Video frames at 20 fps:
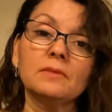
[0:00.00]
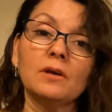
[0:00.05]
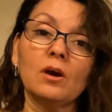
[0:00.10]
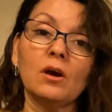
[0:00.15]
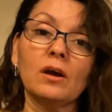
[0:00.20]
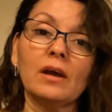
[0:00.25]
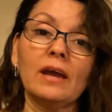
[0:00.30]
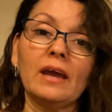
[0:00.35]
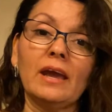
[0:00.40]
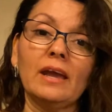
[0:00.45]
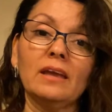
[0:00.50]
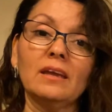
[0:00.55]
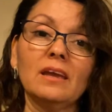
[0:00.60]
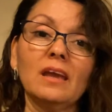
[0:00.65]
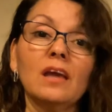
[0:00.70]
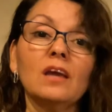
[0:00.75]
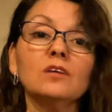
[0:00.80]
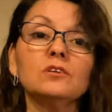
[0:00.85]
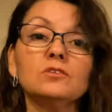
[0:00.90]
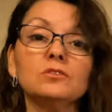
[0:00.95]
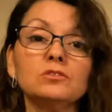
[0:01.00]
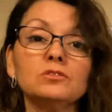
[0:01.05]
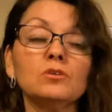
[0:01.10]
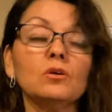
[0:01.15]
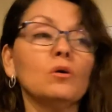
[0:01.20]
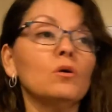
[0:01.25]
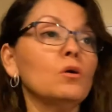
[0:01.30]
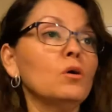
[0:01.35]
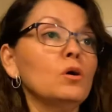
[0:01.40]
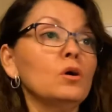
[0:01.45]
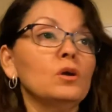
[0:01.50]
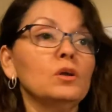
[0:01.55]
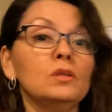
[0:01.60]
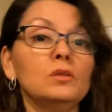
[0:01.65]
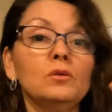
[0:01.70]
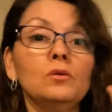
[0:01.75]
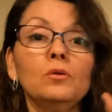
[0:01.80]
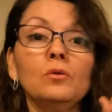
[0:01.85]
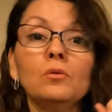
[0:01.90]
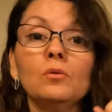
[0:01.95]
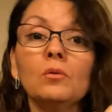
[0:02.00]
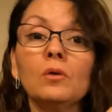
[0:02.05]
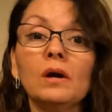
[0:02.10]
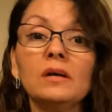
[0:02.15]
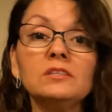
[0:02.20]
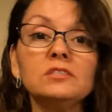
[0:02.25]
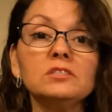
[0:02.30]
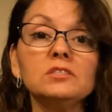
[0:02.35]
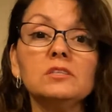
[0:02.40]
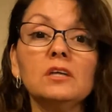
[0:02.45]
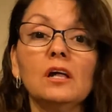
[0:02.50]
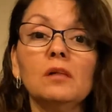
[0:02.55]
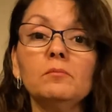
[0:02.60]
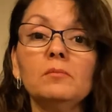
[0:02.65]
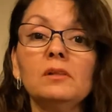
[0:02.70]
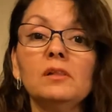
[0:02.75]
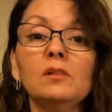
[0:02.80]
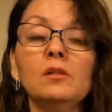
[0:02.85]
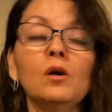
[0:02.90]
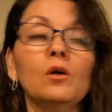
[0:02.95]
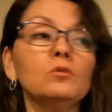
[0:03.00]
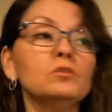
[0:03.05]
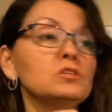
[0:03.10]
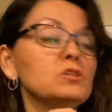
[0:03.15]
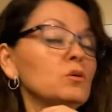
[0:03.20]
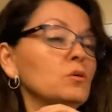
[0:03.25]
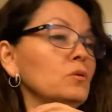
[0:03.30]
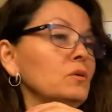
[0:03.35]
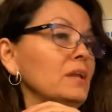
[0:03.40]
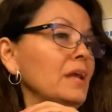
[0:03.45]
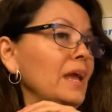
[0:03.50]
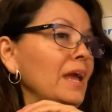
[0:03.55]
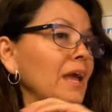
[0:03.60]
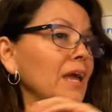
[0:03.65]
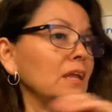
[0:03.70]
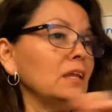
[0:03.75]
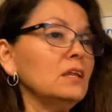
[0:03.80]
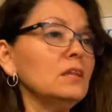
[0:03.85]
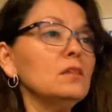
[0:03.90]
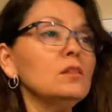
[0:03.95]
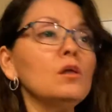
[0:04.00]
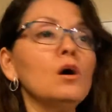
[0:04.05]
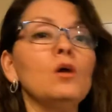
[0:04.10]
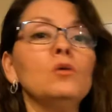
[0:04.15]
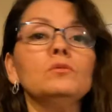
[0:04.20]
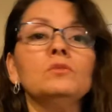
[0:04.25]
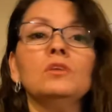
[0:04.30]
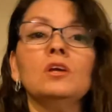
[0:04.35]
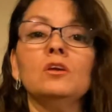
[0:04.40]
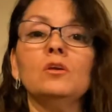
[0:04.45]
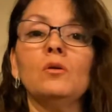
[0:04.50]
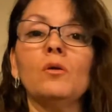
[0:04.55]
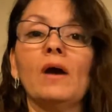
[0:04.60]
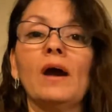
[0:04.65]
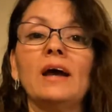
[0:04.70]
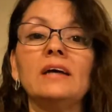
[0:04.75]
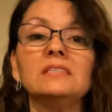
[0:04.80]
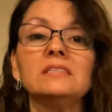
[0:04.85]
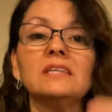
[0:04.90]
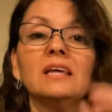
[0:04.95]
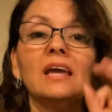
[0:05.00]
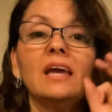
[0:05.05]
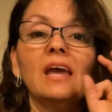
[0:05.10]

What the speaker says: Okay, so you installment loan or any loan that you ask,